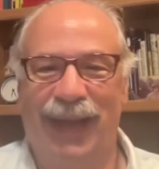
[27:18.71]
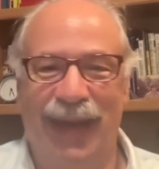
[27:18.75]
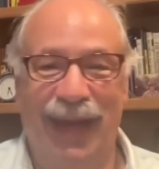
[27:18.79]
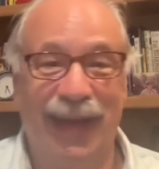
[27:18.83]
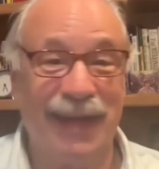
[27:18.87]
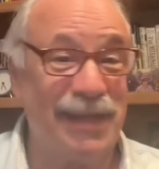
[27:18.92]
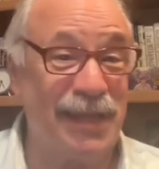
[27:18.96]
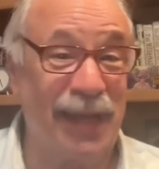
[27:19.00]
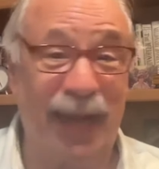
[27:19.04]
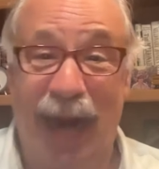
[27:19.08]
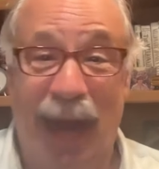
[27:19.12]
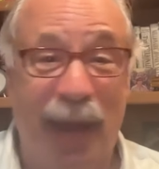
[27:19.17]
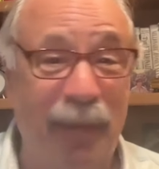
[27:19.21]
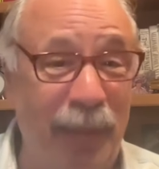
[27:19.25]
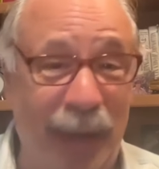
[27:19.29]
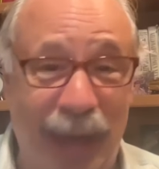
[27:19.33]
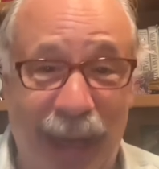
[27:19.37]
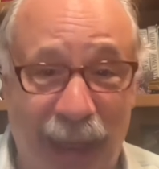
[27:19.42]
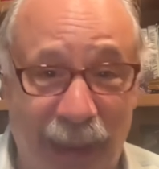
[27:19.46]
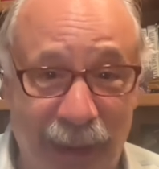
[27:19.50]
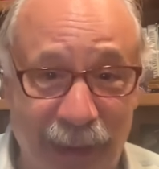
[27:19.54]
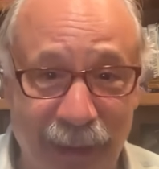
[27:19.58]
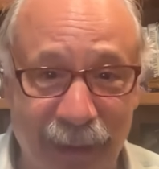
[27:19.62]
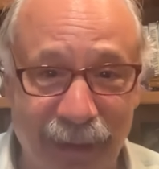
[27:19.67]
I said, "I'm
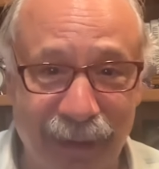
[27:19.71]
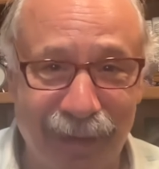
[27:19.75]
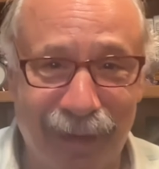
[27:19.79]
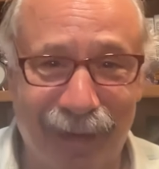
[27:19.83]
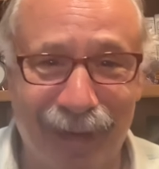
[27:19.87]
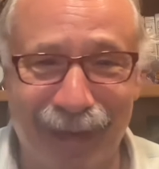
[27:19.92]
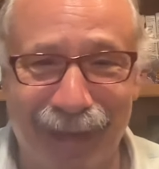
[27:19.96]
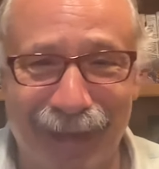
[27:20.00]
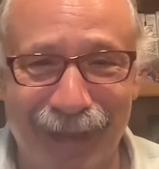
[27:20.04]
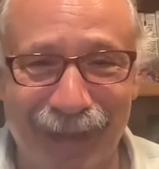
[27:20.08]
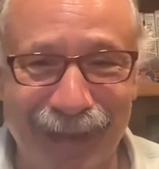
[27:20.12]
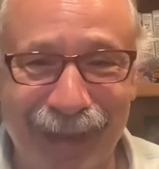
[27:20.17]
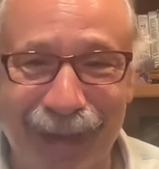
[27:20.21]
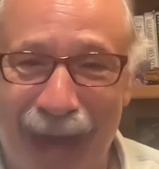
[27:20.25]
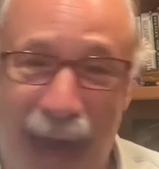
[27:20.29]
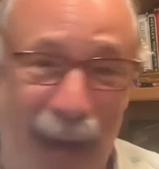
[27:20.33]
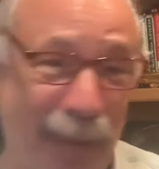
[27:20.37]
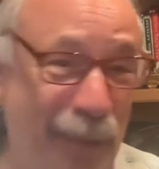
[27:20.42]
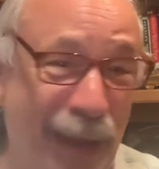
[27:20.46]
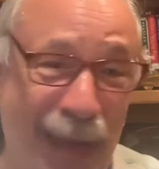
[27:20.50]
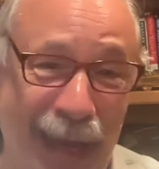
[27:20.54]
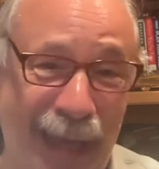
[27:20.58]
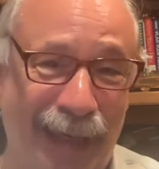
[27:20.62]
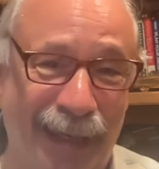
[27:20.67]
in.
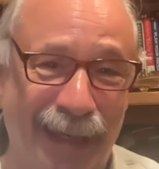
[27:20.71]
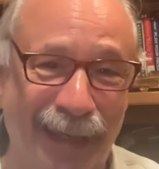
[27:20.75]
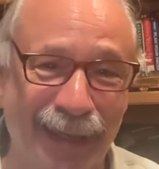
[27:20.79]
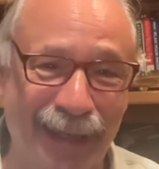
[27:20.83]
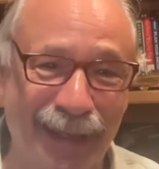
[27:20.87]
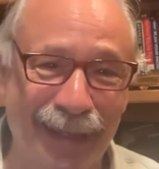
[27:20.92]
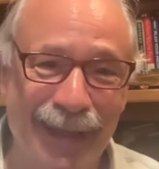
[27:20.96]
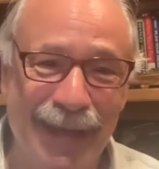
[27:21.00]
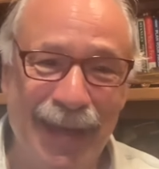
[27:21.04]
I'm in."